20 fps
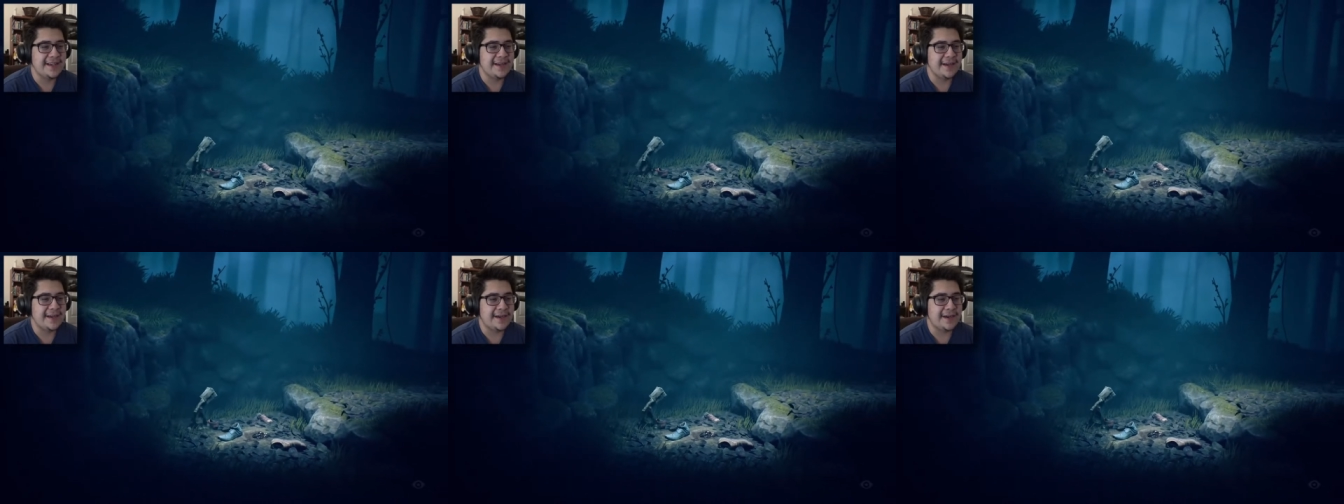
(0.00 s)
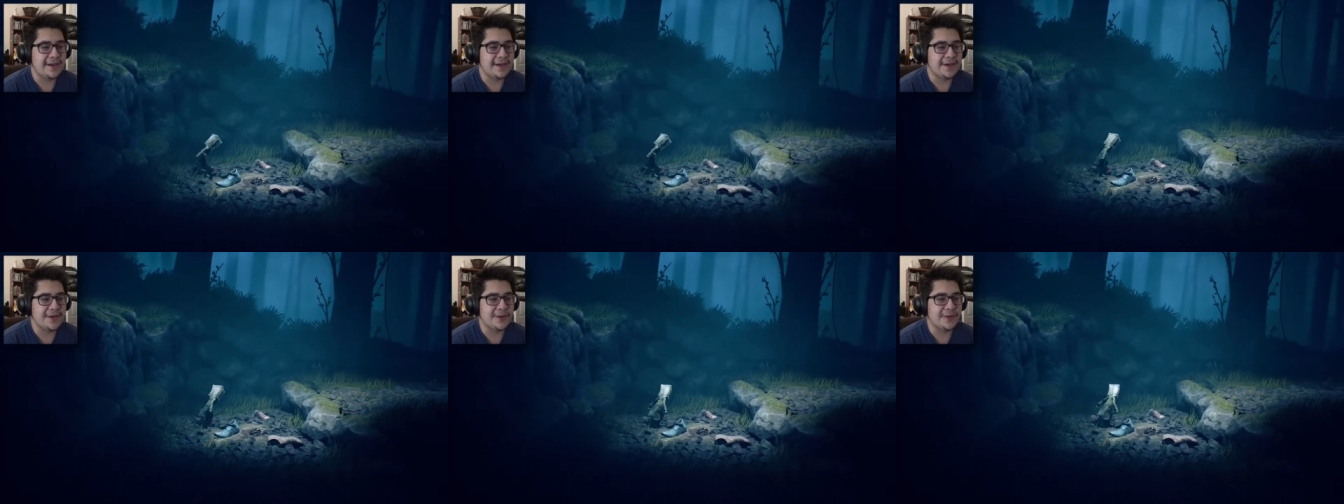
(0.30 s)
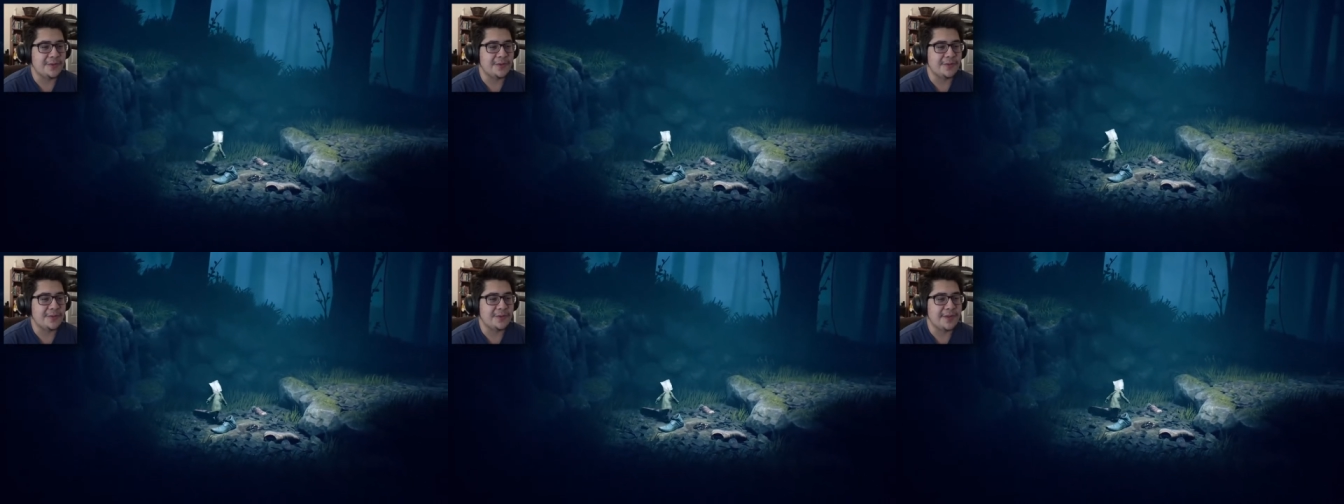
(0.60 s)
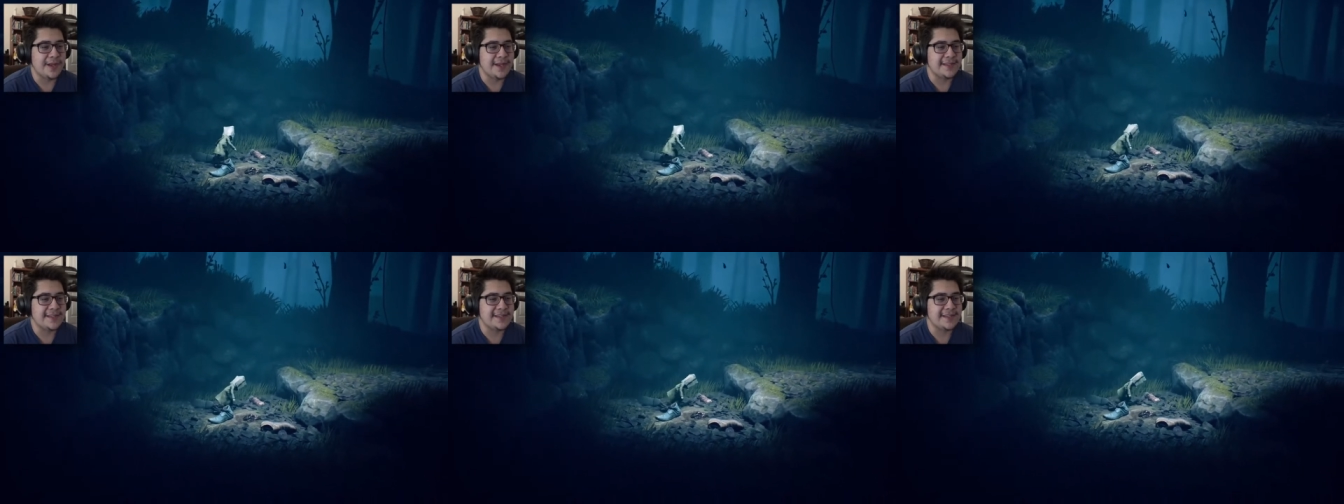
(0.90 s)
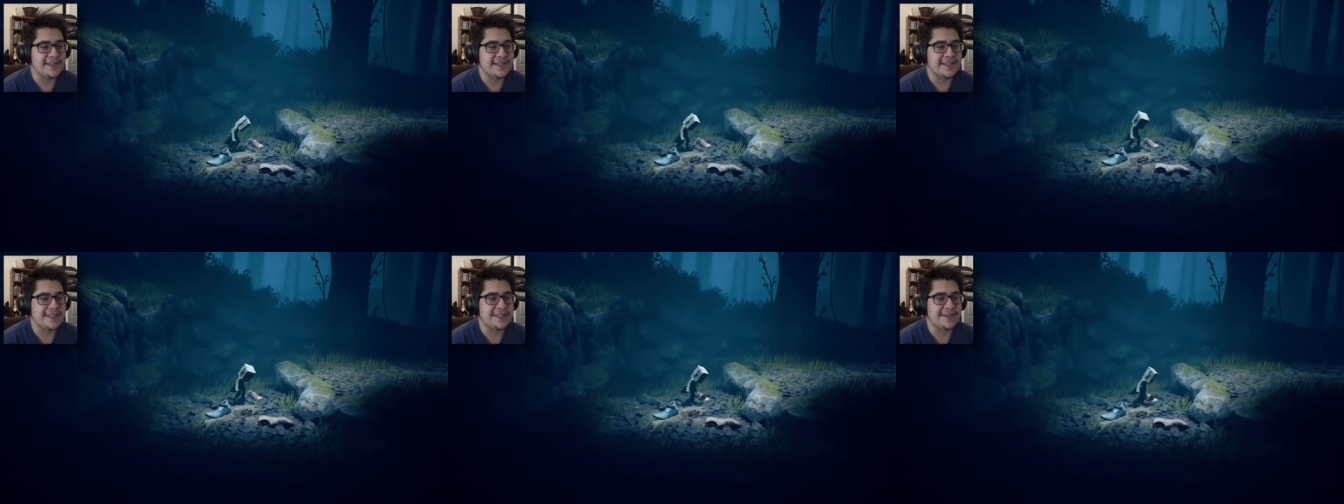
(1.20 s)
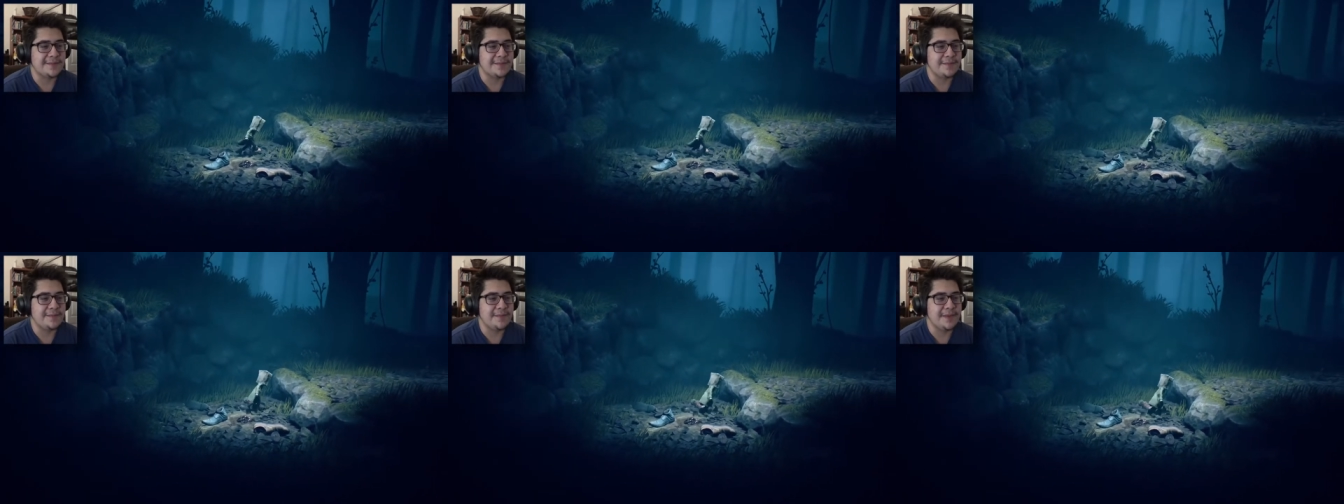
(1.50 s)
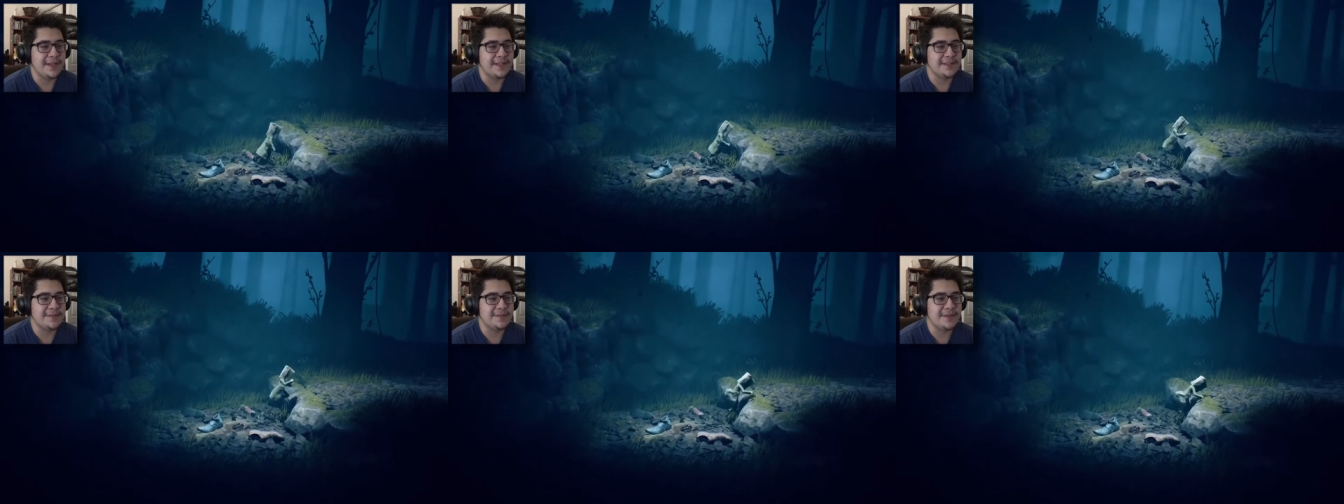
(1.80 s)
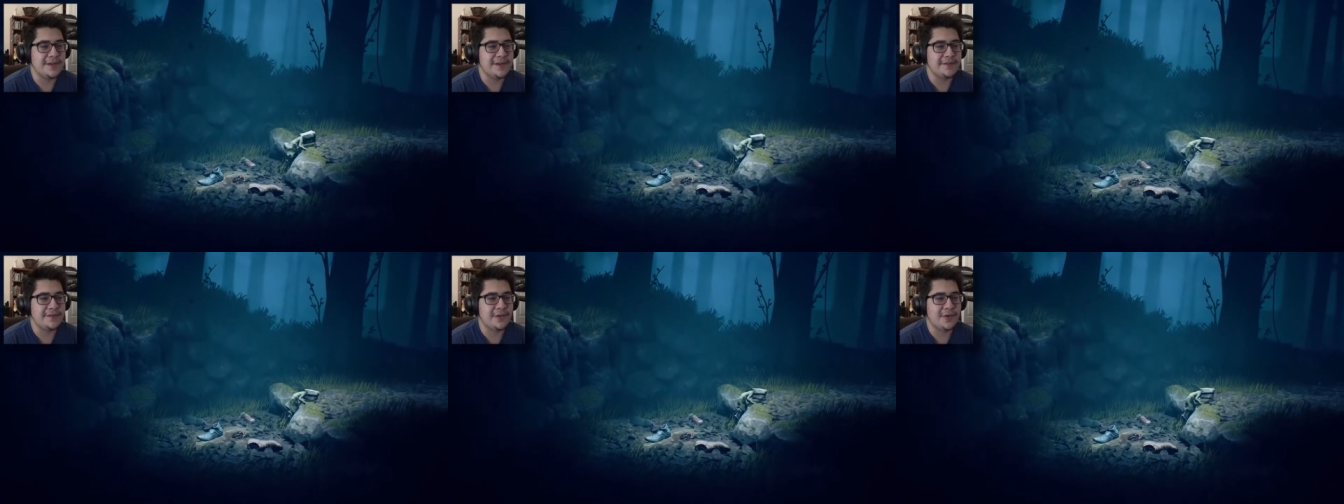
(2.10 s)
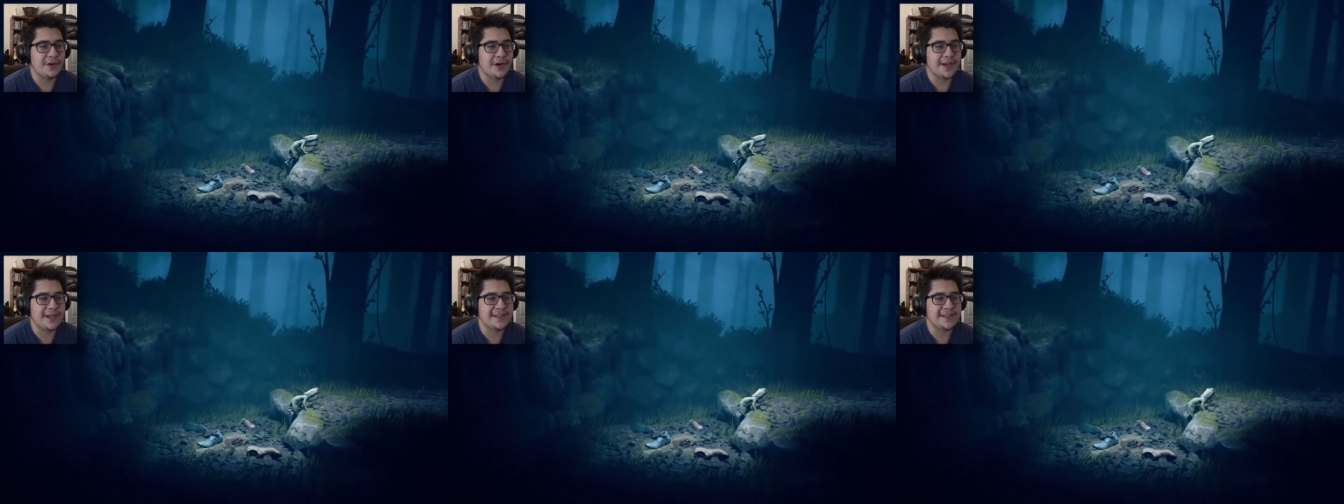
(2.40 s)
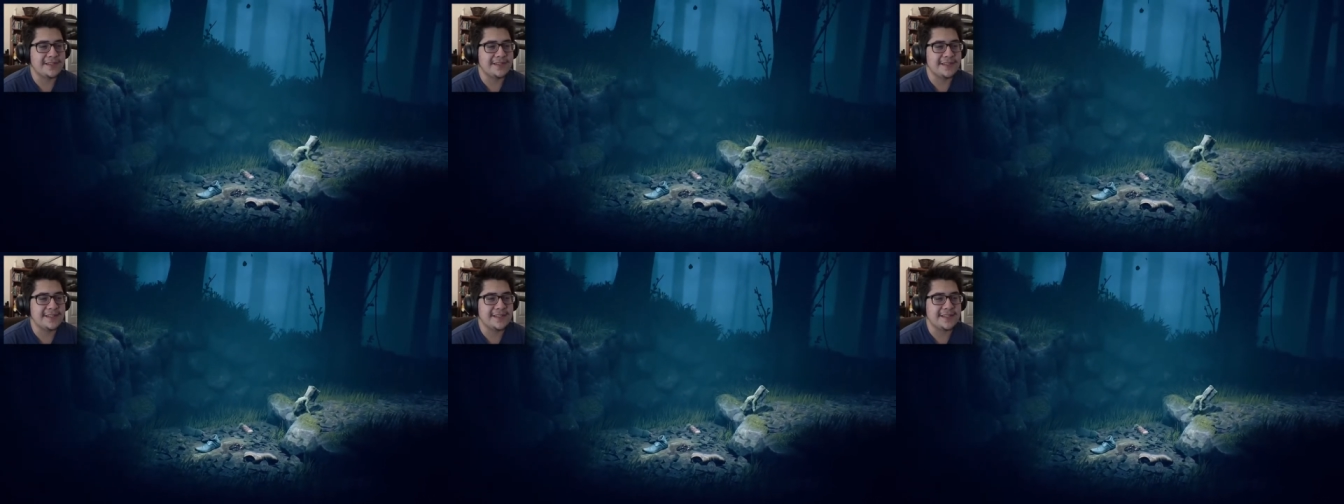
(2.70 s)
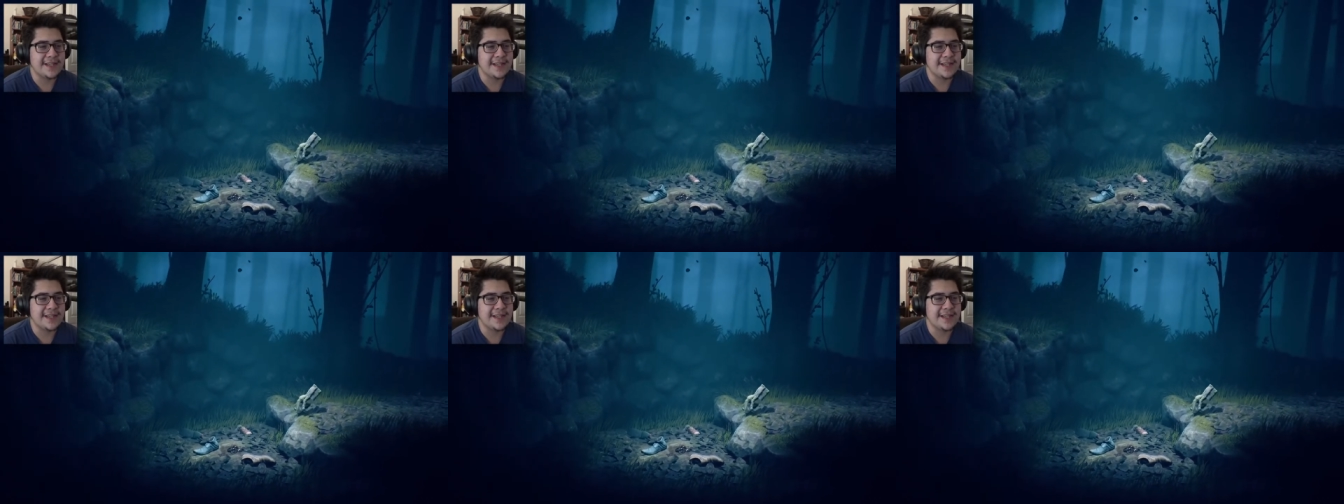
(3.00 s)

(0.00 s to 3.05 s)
Oh, that's a bit of organs.